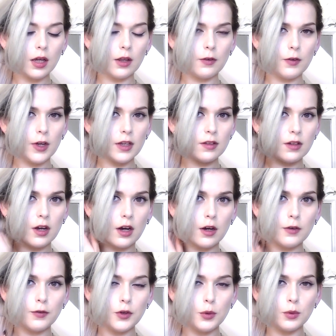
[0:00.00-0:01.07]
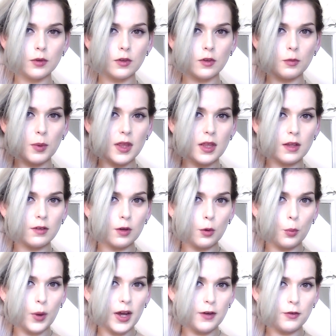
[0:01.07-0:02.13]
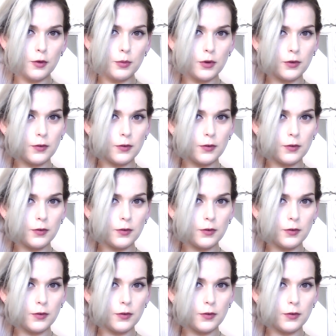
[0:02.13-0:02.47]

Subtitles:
Now the first half, you want to spin this away from your